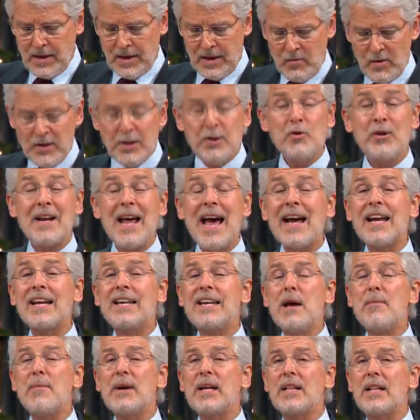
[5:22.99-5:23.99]
We do it
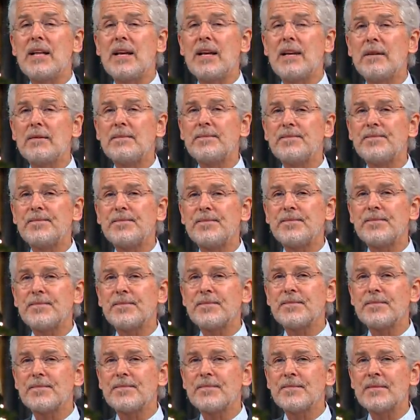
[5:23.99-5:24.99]
academically.
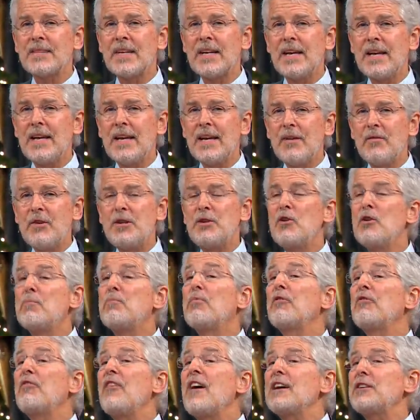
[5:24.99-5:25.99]
We do it
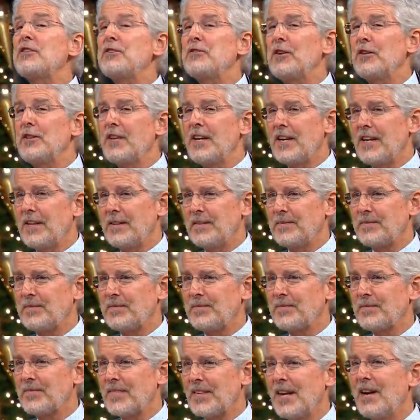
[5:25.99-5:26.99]
professionally.
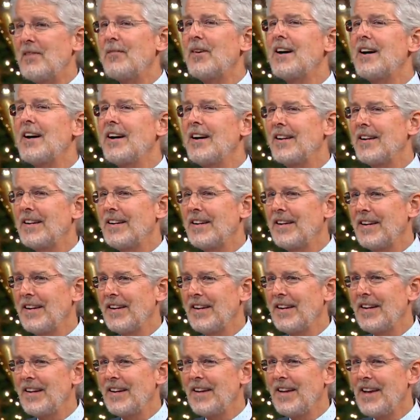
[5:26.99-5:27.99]
Come on.
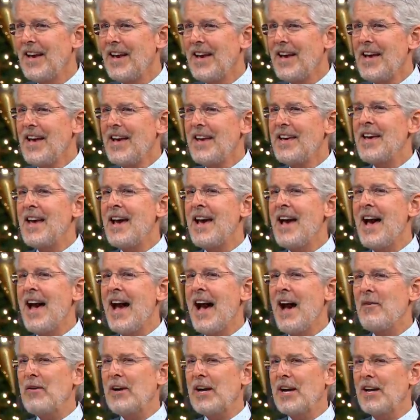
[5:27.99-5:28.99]

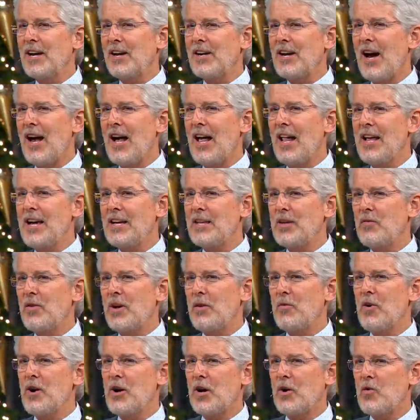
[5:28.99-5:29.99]
Yeah, we got a colleague that we
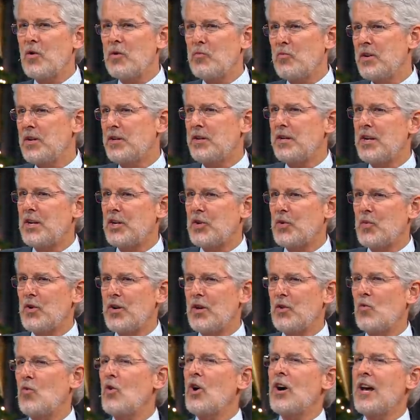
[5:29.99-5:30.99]
work with, we teach
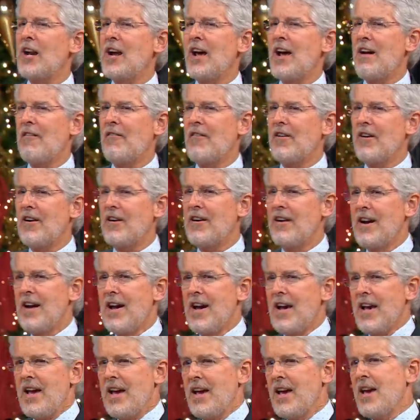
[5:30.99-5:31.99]
with, whatever.
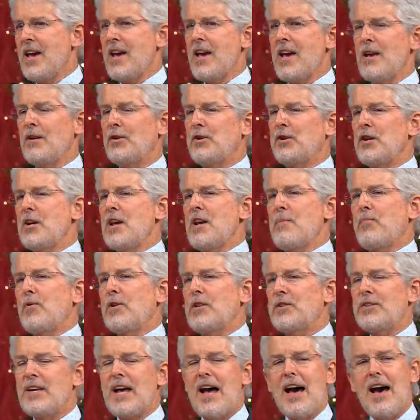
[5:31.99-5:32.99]
He, she
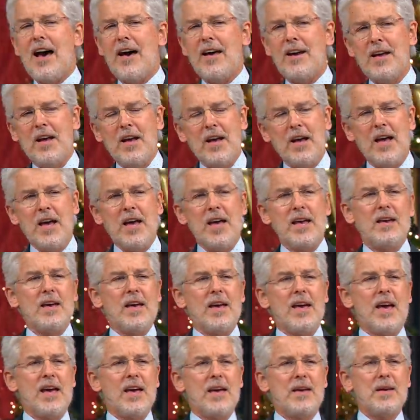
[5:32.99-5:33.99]
puts out
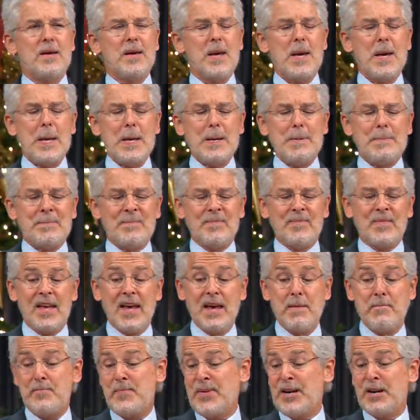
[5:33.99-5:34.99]
a
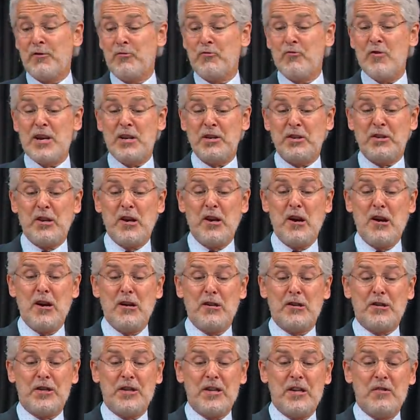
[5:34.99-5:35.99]
bit of
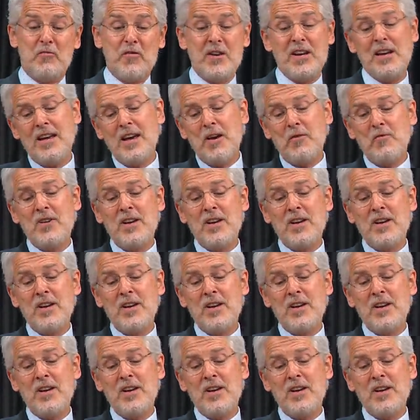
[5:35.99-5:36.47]
research and we